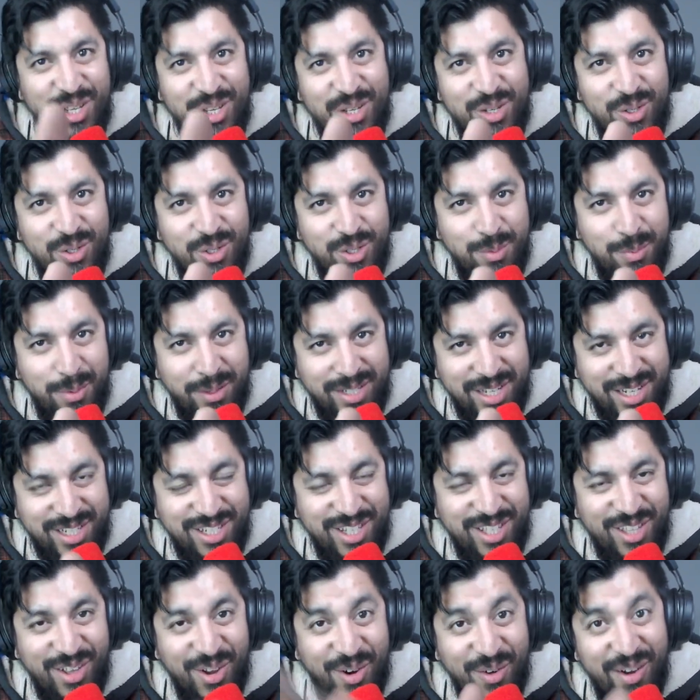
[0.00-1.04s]
use
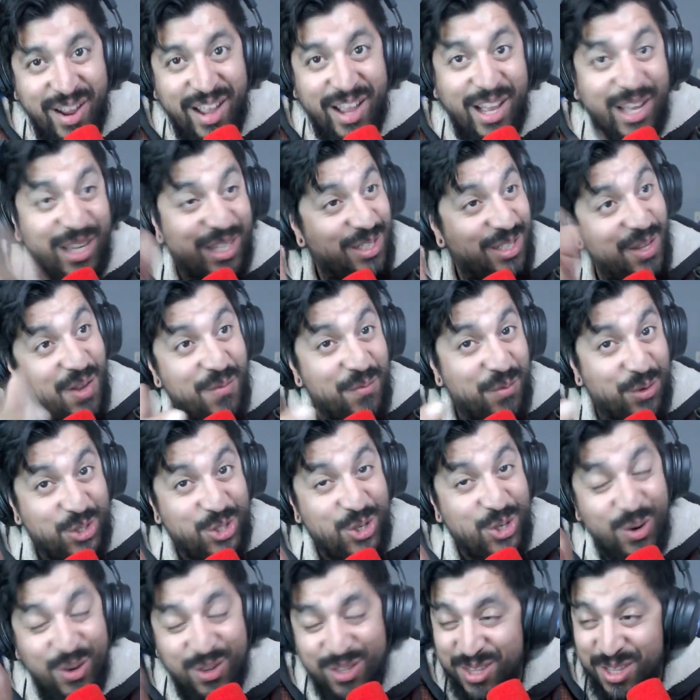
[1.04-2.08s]
protection. All right, guys. For
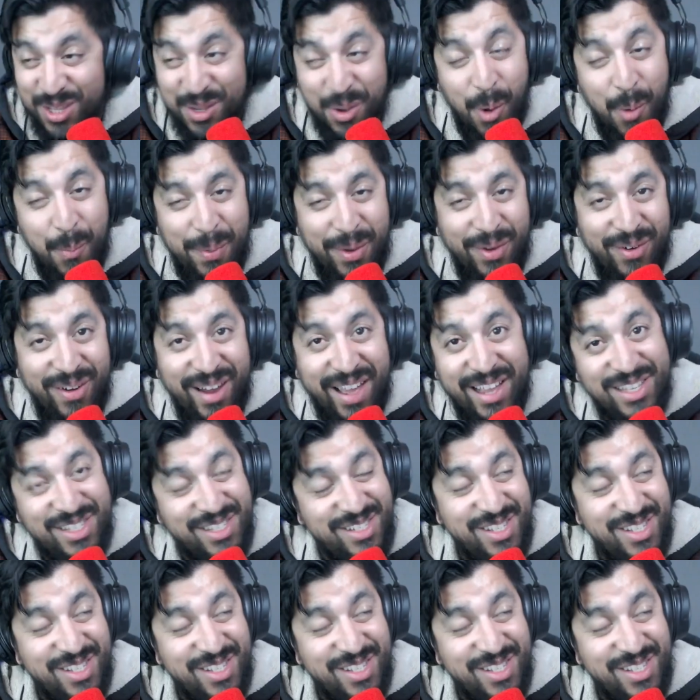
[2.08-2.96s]
sure, the OPO9 is